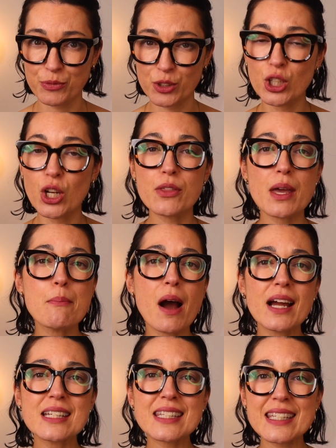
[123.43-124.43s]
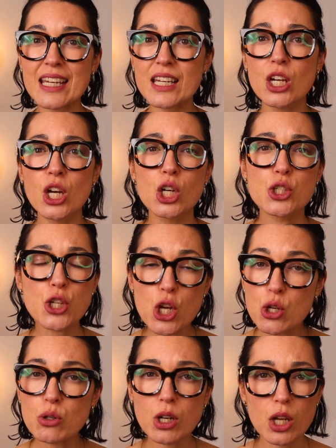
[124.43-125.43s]
You know, they might sit
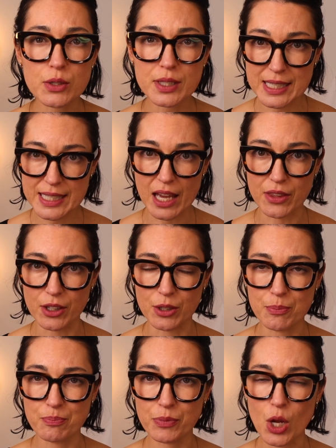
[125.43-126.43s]
too close together